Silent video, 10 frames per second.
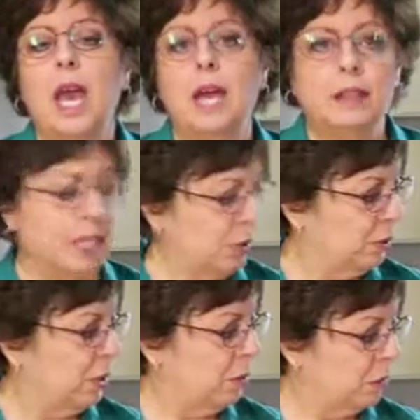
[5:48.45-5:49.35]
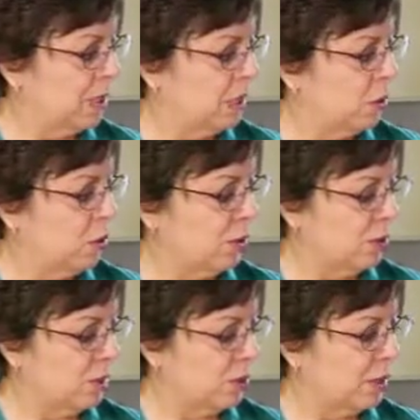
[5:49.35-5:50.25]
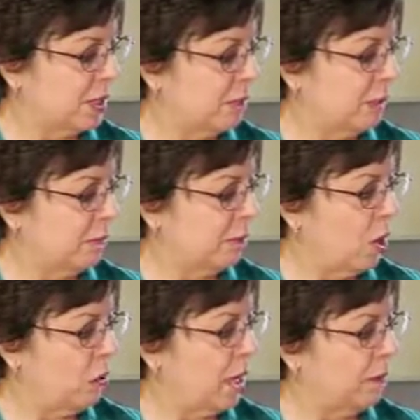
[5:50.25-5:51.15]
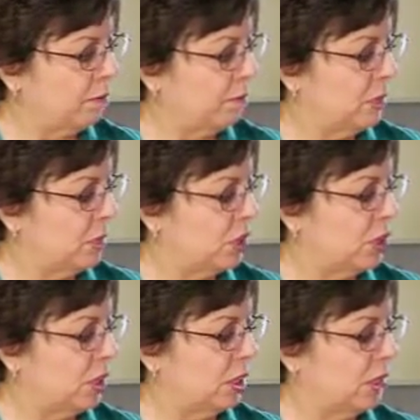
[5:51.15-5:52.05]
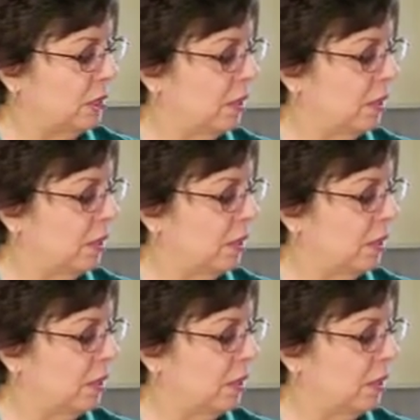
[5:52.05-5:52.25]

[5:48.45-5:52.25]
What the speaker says: And that's really what's going to work for this recipe. Okay, this is good.